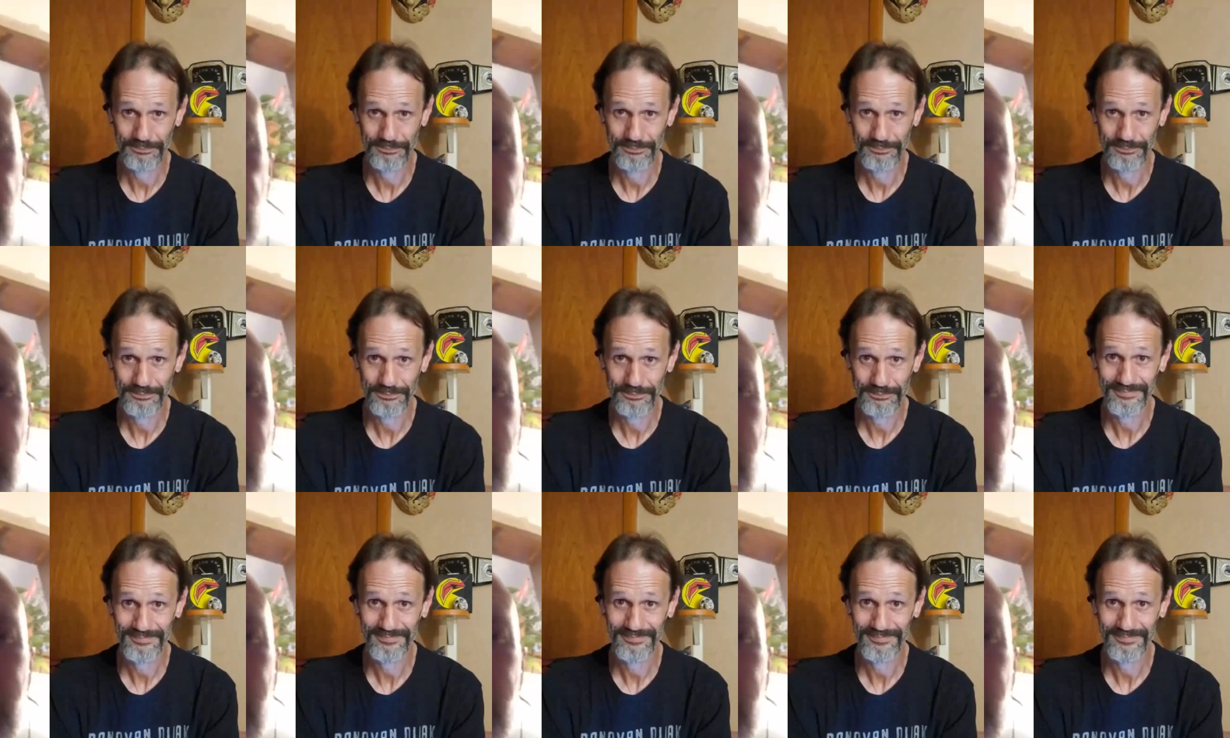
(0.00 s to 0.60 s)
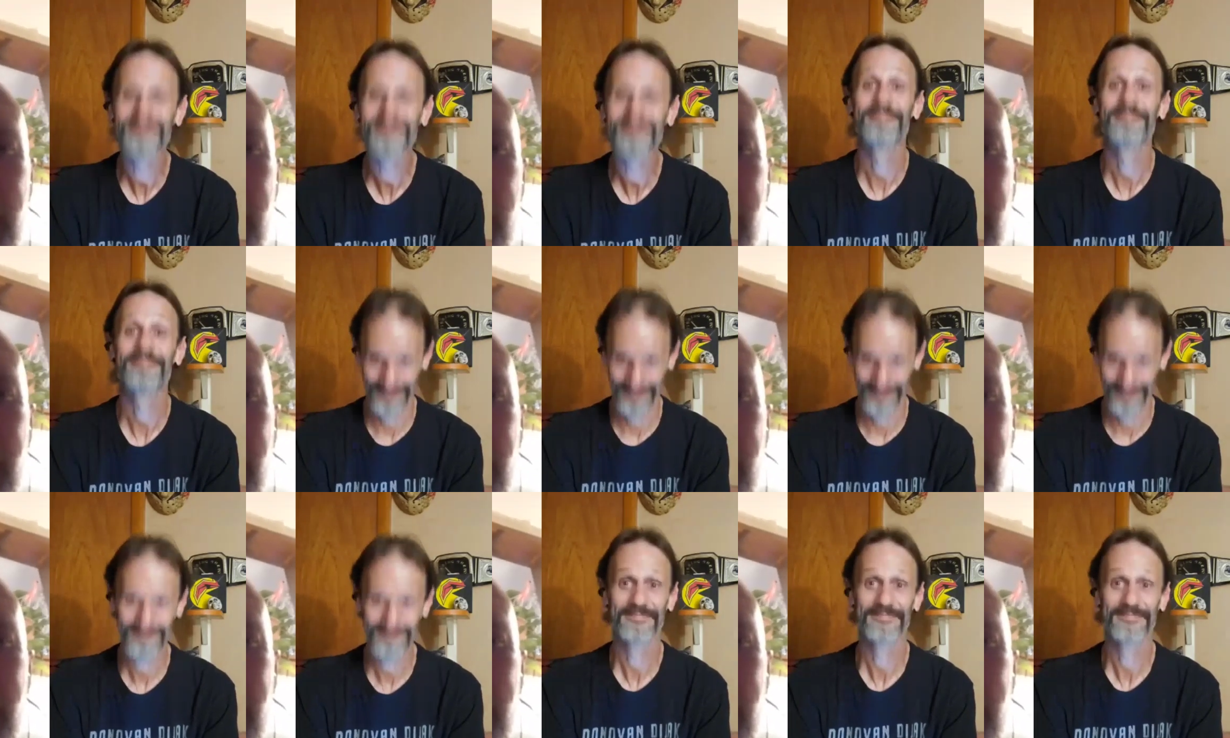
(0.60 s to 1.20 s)
shit.
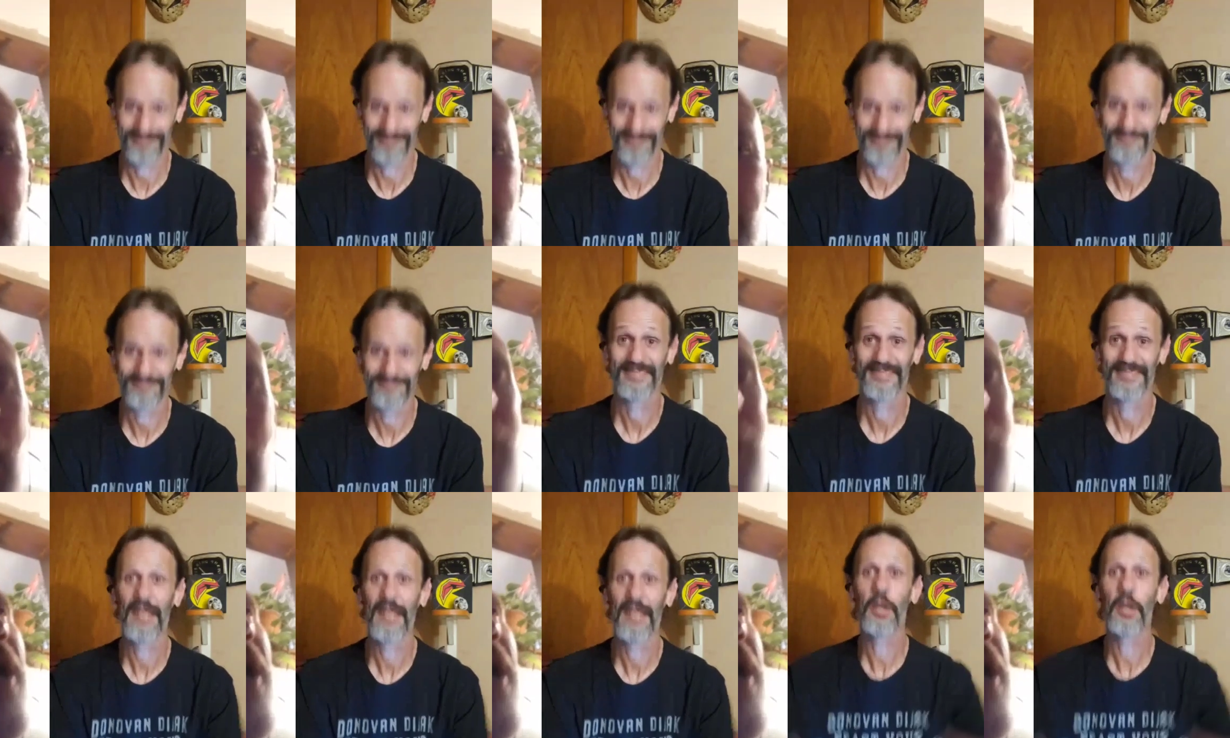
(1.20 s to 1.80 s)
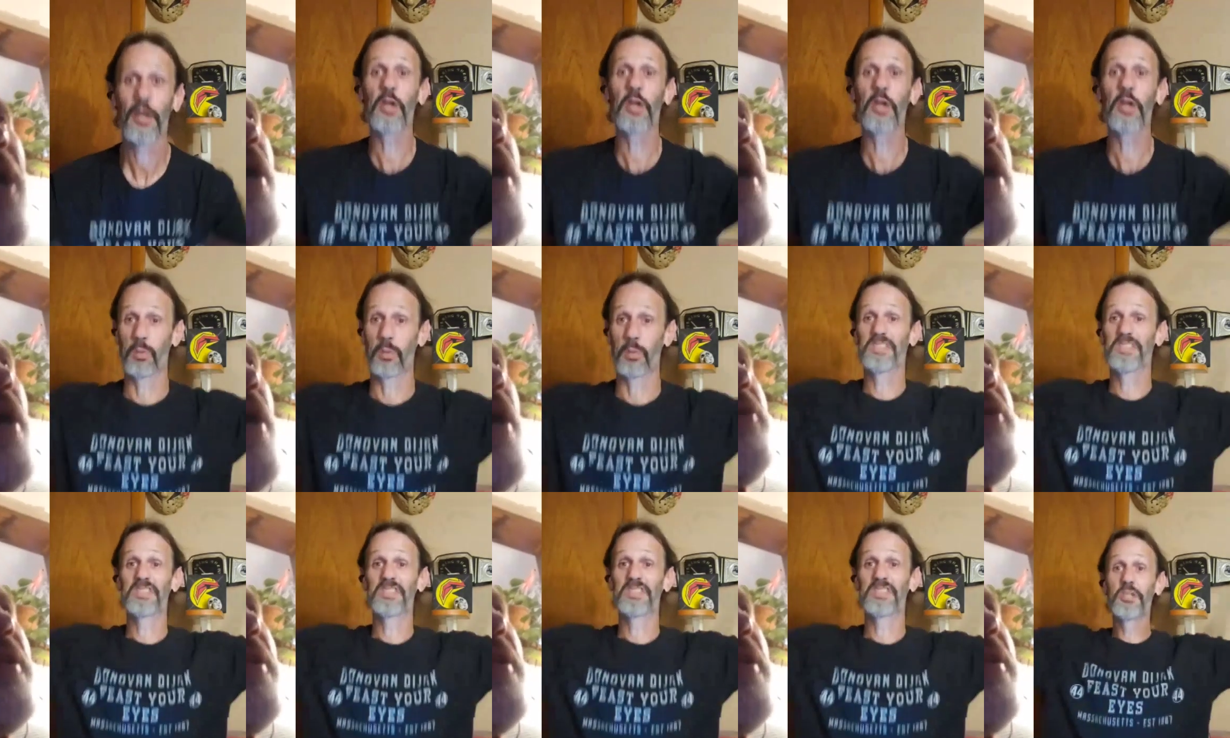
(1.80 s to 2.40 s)
I mean, I've
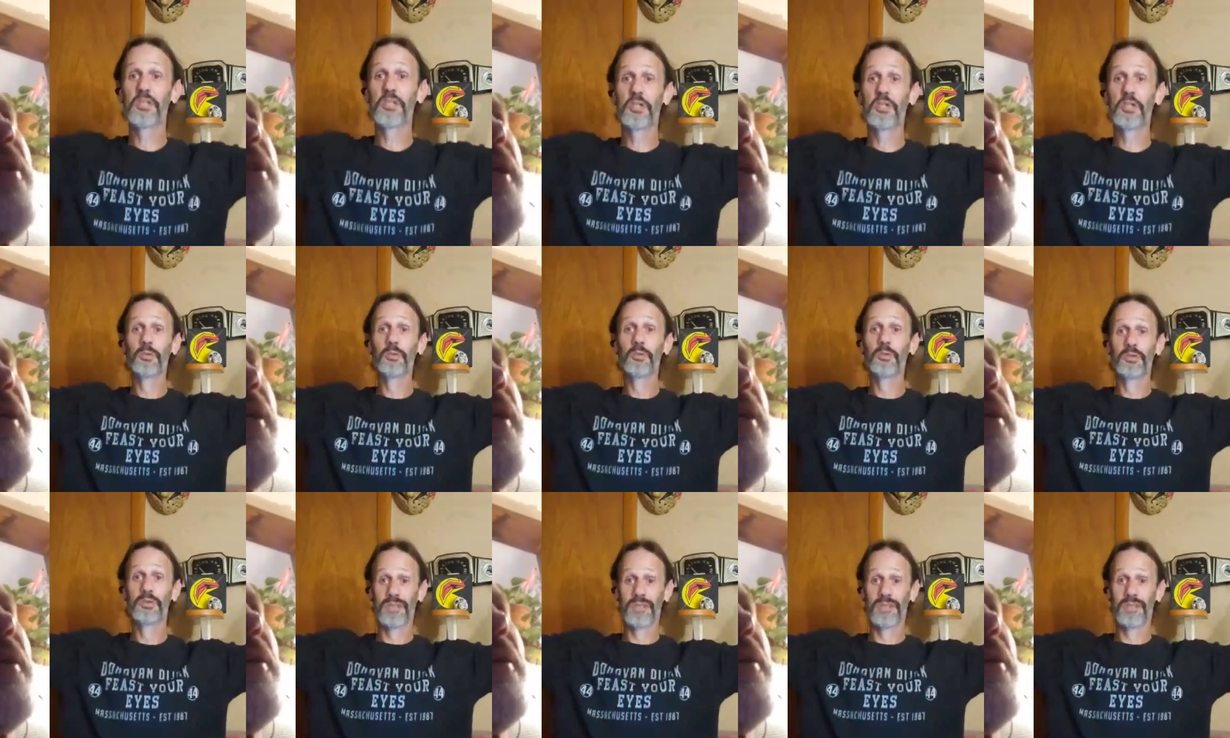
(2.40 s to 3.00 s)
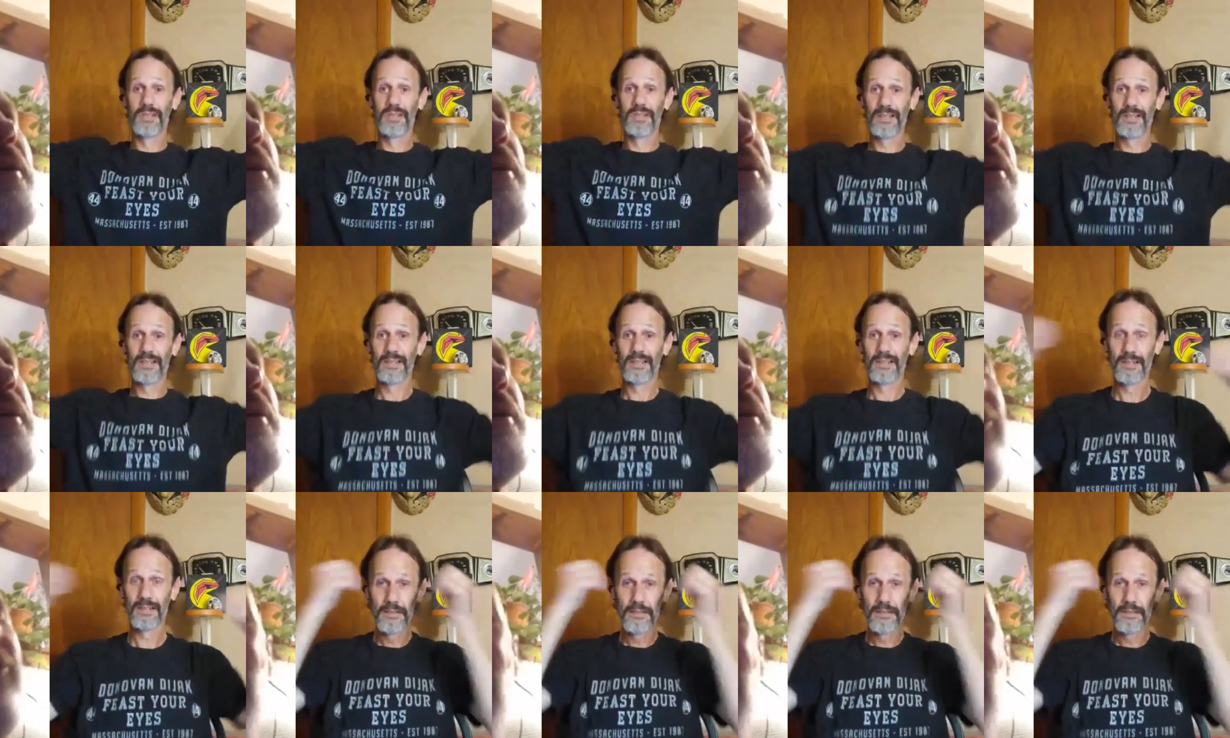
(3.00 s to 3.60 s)
reffed, I think,
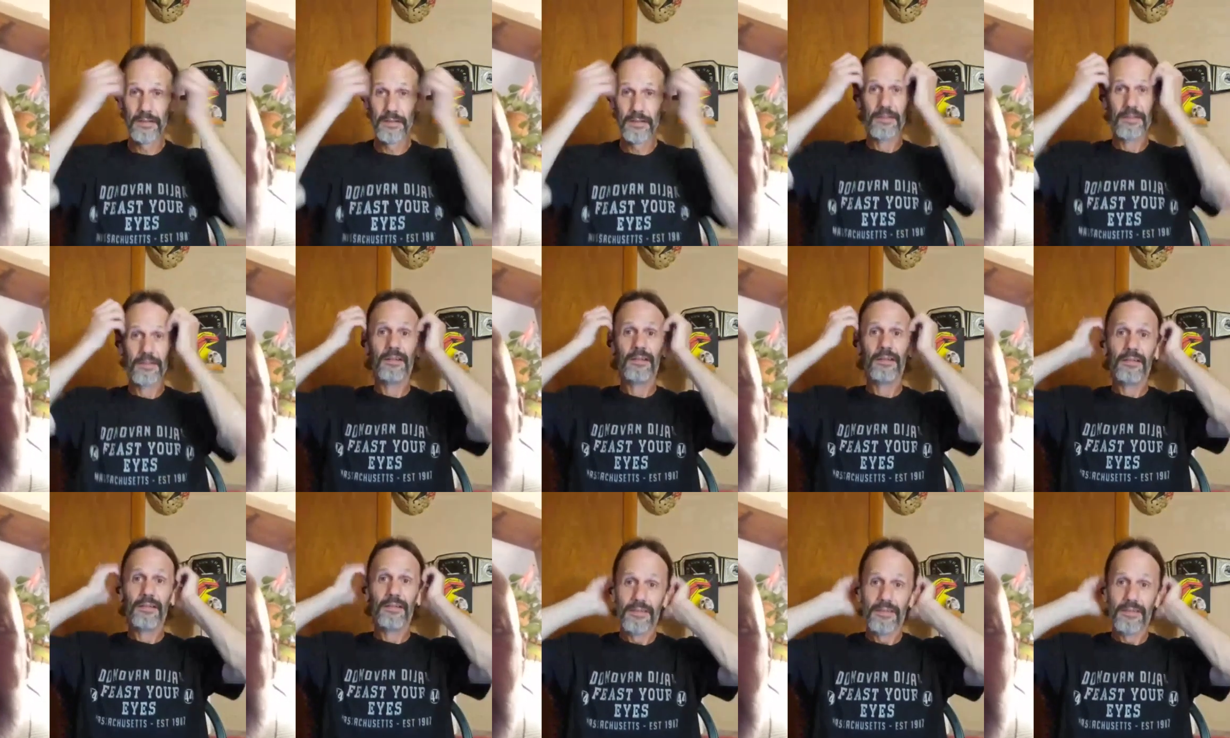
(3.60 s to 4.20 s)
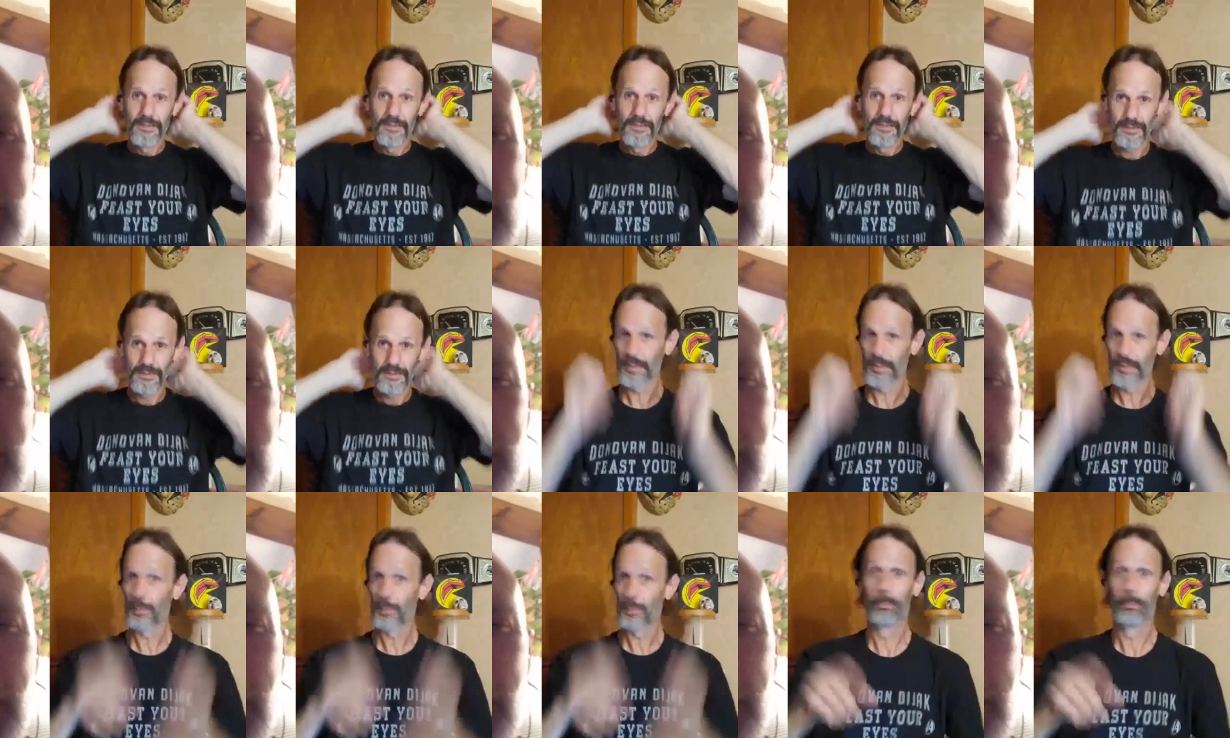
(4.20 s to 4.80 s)
5 cage matches
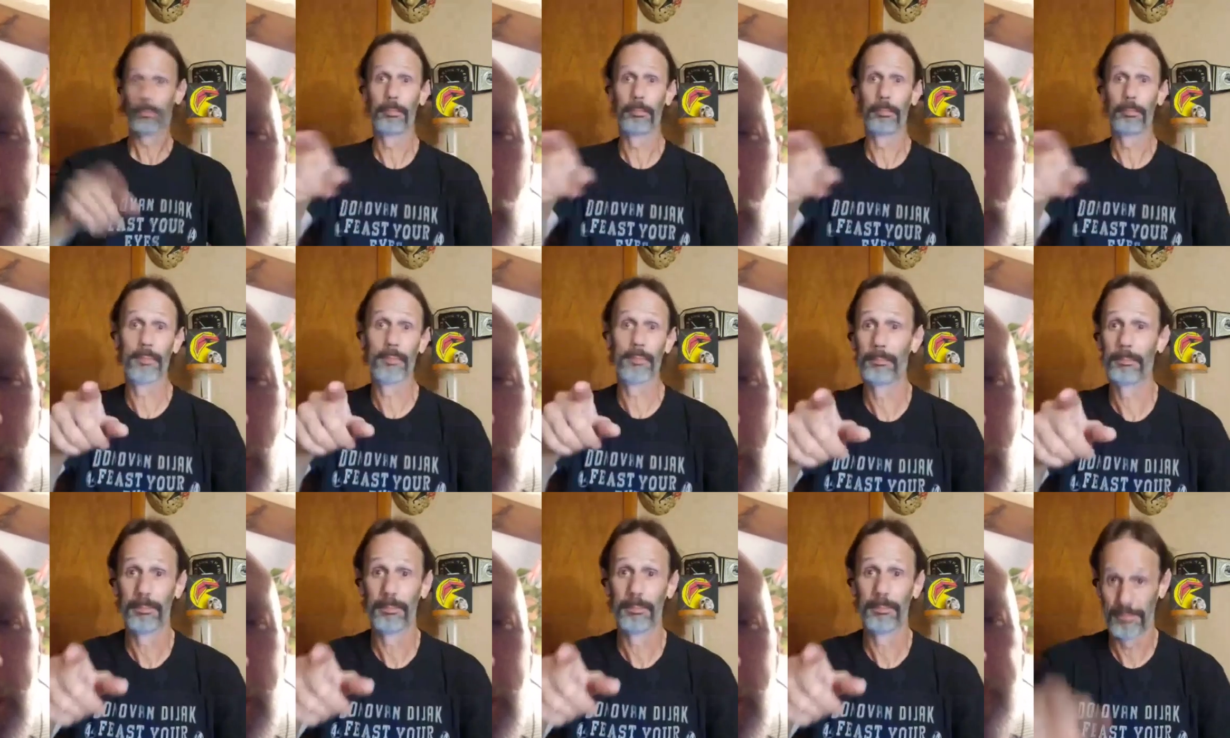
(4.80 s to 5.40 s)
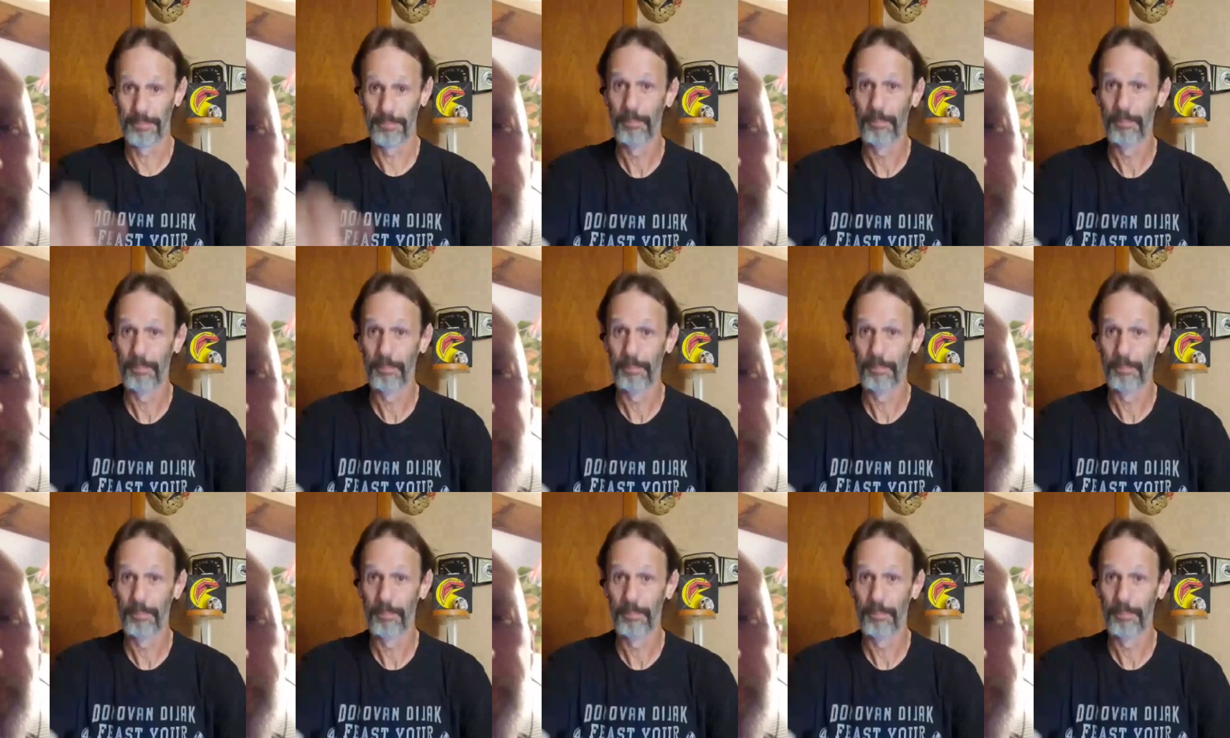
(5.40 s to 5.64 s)
in my career.